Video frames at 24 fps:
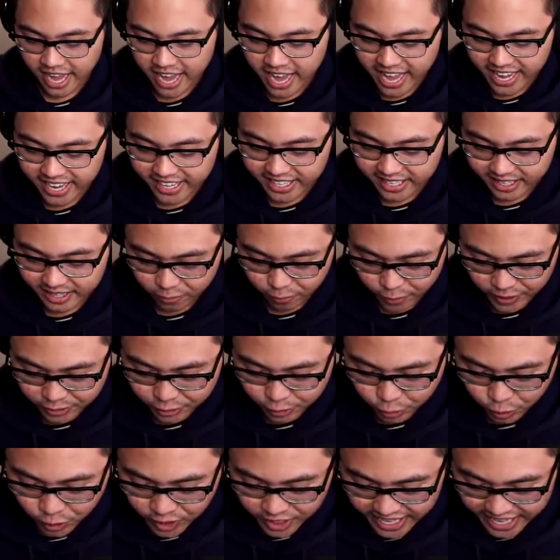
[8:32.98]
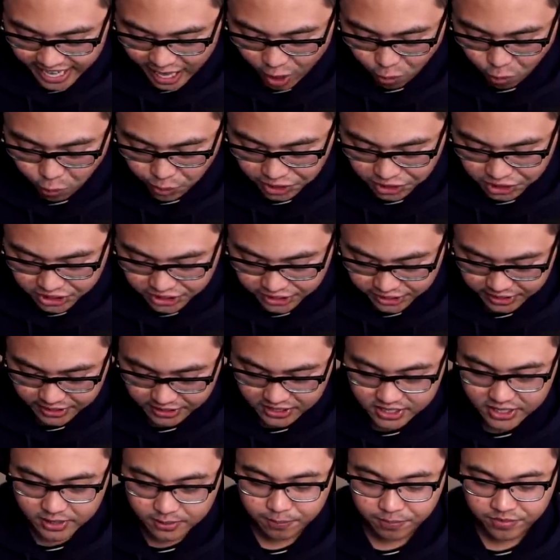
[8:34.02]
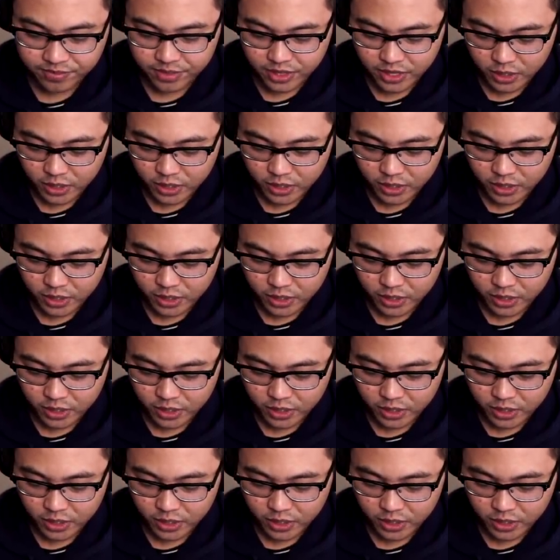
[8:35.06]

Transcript: And we do get our wishes.